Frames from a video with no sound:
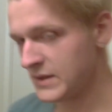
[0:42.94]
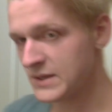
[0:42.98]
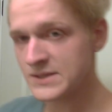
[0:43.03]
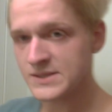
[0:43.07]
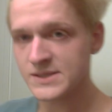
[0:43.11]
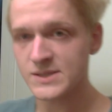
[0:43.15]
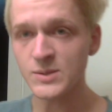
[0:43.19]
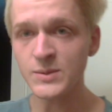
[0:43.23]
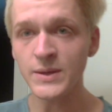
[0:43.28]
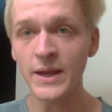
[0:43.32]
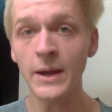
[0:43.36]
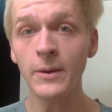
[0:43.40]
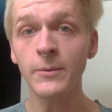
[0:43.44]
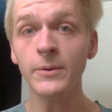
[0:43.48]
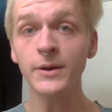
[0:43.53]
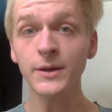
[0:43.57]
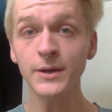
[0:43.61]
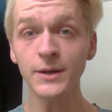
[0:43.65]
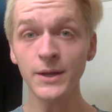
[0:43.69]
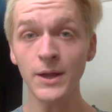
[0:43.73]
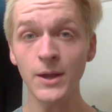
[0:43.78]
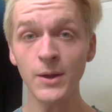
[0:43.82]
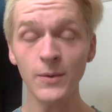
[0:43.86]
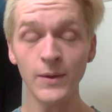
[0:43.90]
So now
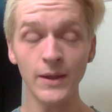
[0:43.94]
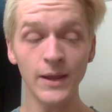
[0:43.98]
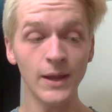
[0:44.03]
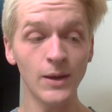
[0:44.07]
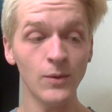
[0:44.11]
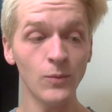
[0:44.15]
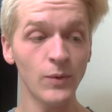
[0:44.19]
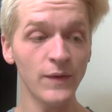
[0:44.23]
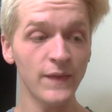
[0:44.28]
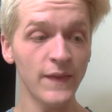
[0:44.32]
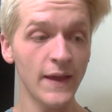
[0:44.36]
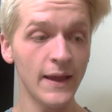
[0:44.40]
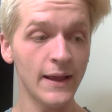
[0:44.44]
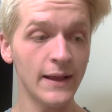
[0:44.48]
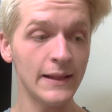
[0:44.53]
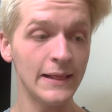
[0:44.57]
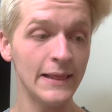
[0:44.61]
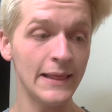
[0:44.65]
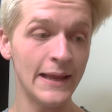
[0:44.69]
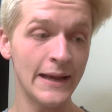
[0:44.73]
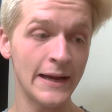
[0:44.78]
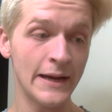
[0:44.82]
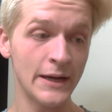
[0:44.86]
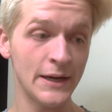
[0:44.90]
we're going to go in with a
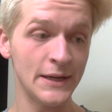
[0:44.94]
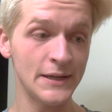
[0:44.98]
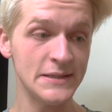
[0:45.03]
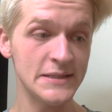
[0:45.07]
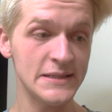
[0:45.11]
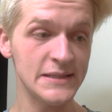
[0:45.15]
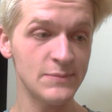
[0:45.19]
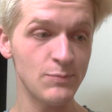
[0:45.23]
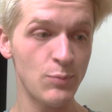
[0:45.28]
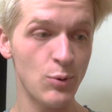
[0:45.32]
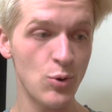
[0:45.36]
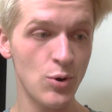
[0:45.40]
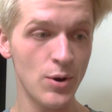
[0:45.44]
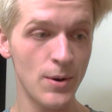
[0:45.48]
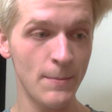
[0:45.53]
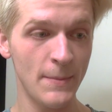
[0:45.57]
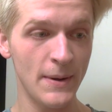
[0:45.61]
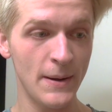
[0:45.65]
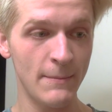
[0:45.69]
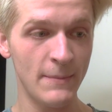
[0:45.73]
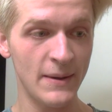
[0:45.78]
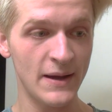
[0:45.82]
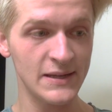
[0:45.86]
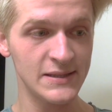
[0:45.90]
Clarins pore
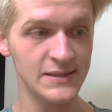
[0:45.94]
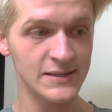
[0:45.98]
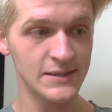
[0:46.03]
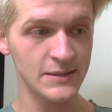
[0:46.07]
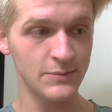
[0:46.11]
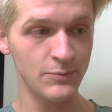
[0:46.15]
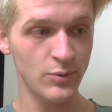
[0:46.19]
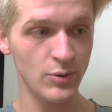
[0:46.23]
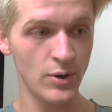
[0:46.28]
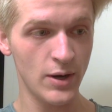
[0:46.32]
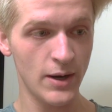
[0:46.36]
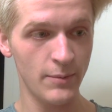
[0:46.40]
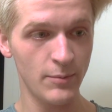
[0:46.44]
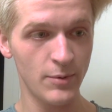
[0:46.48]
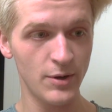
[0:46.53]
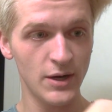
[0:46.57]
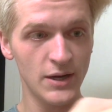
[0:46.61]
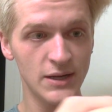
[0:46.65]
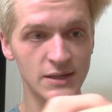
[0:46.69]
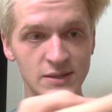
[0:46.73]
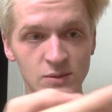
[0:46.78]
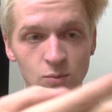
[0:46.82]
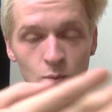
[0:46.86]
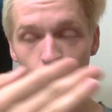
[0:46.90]
minimizing primer
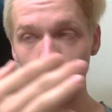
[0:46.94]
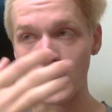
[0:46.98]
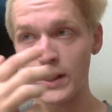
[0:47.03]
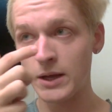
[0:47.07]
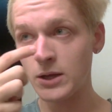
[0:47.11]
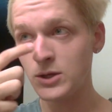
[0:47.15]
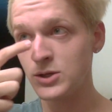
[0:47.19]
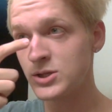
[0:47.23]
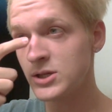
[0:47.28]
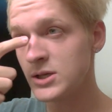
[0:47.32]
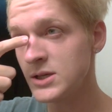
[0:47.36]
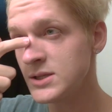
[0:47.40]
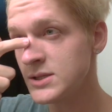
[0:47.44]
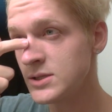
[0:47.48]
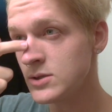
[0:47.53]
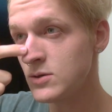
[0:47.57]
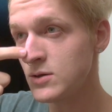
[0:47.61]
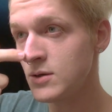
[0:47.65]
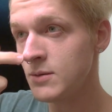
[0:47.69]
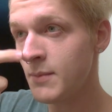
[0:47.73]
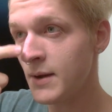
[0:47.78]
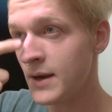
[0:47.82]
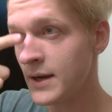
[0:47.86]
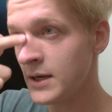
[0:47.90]
as well, just
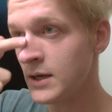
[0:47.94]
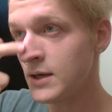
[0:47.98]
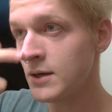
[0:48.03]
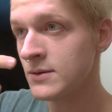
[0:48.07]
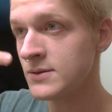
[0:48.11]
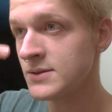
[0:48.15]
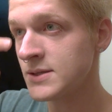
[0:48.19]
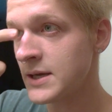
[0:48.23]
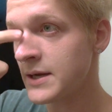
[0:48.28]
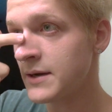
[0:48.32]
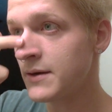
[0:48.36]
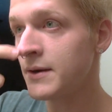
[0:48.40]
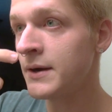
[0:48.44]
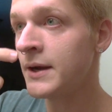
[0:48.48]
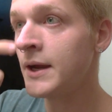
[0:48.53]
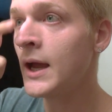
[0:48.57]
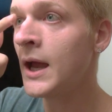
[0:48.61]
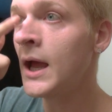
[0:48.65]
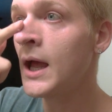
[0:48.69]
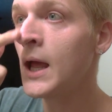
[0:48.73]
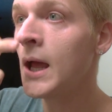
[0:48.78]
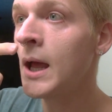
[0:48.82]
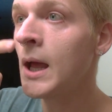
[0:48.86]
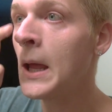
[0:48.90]
on my nose
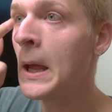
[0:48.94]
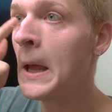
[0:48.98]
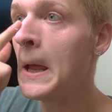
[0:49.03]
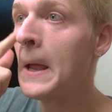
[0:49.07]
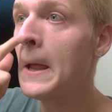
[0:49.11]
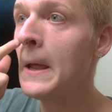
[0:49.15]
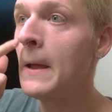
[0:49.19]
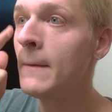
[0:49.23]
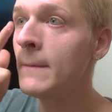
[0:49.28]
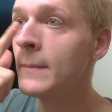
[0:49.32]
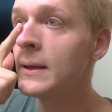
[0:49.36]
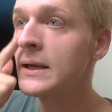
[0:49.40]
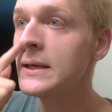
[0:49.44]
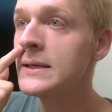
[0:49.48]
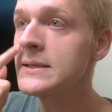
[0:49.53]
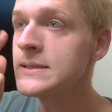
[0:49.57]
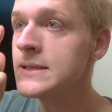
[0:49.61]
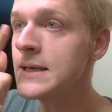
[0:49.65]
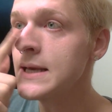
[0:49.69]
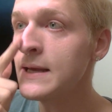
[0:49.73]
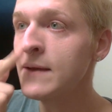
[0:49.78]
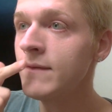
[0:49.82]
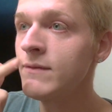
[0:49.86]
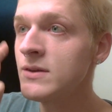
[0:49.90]
area,
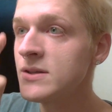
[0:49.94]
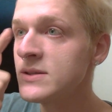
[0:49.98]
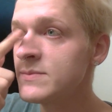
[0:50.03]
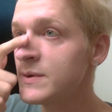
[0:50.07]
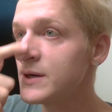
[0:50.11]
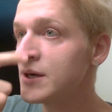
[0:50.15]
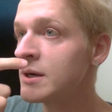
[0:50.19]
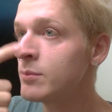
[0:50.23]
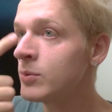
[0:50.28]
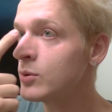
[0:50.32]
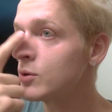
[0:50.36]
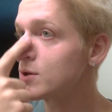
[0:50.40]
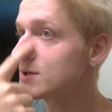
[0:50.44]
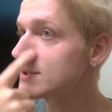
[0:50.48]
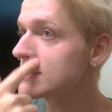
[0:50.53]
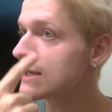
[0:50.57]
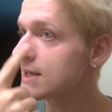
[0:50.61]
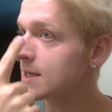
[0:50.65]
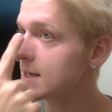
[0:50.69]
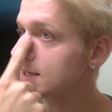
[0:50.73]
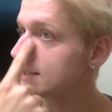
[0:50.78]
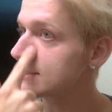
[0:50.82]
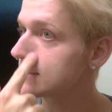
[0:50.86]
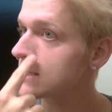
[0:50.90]
because I have those bigger pores
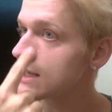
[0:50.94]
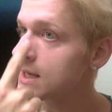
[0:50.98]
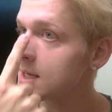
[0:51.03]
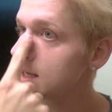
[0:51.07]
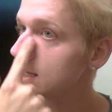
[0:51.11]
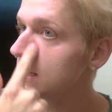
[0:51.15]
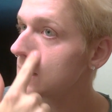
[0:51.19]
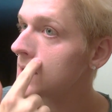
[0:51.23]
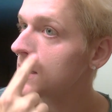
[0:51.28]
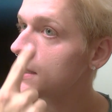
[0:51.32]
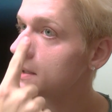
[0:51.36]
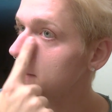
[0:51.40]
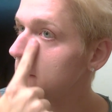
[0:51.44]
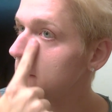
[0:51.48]
like I said.